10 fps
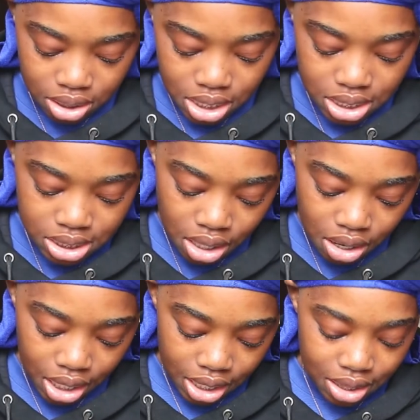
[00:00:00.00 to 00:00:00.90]
These
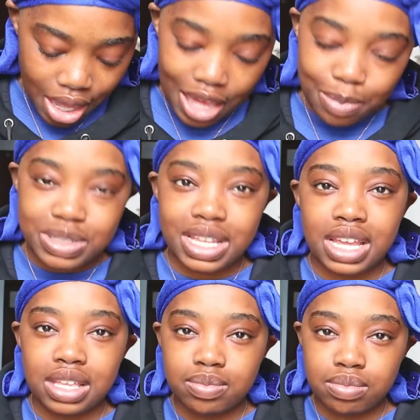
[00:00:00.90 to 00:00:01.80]
are like the apps that
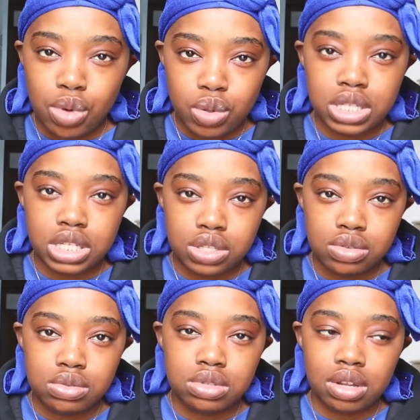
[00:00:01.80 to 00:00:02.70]
I mostly
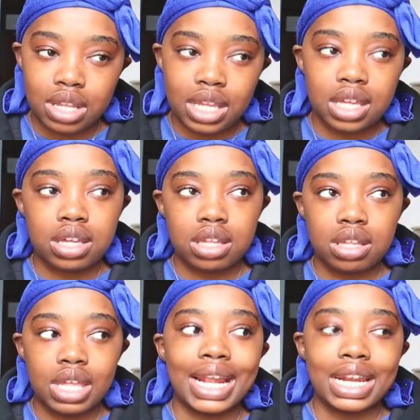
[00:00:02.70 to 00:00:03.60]
use on like
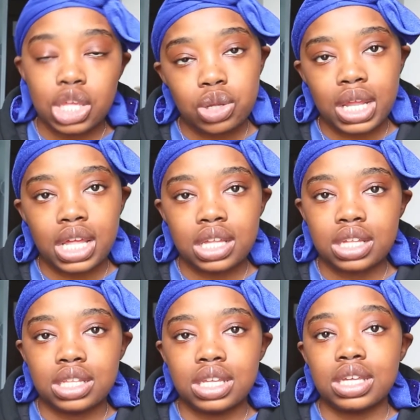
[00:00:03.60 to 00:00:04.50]
a regular,
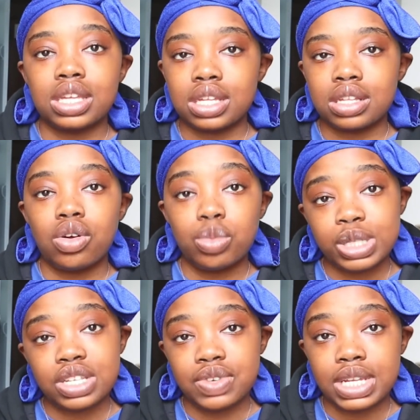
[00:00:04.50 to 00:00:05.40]
like
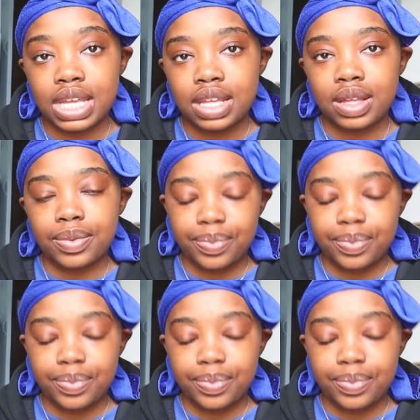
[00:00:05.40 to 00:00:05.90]
almost every day.